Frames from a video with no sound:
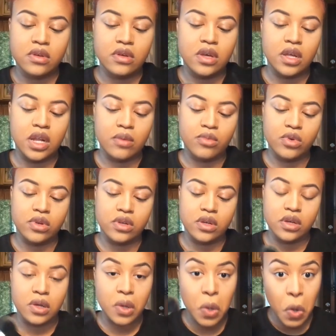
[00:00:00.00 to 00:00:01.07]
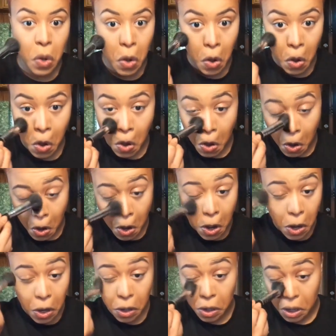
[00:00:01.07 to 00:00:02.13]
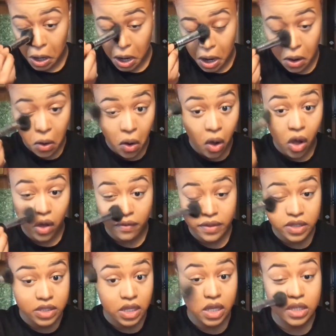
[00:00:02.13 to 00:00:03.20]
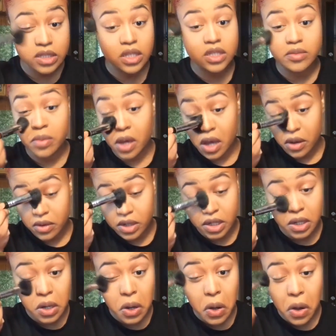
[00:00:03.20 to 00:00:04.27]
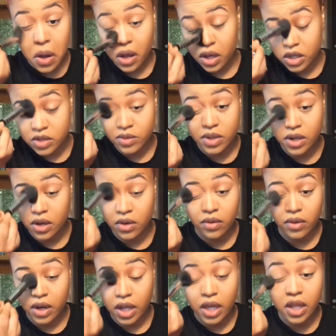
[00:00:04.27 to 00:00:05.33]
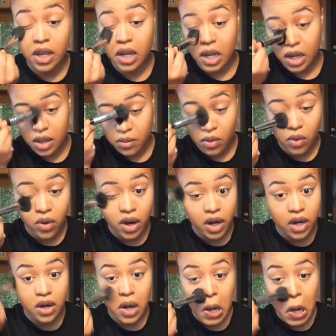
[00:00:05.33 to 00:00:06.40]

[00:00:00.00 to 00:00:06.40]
And I'm going to knock off this excess powder because we don't need it anymore.